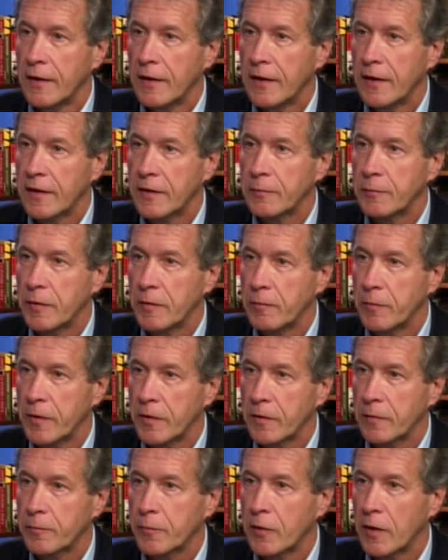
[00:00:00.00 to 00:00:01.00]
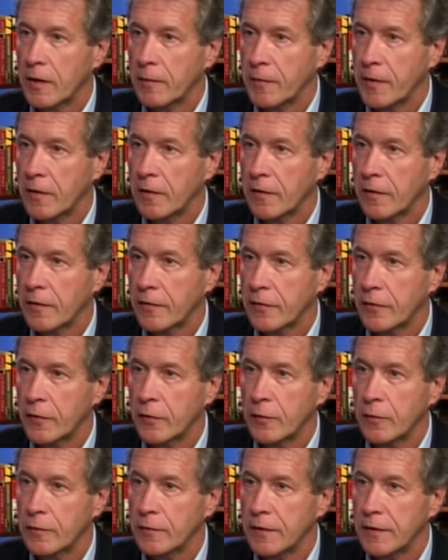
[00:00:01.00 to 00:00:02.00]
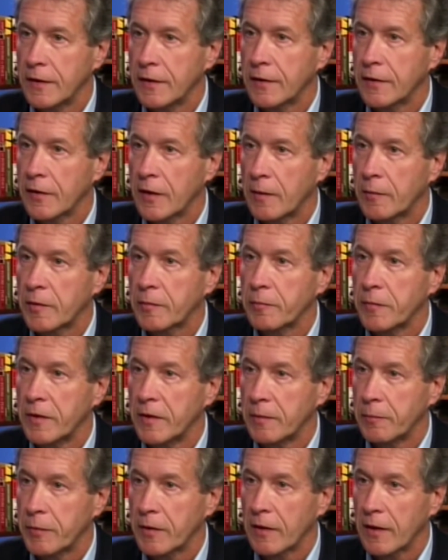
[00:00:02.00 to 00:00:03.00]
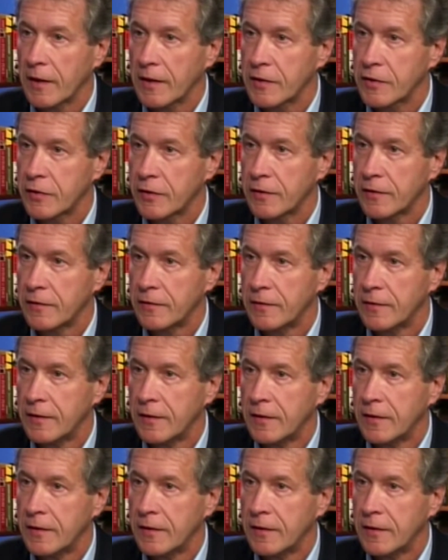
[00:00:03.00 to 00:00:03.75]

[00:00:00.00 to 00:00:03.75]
has been built primarily through economic manipulation,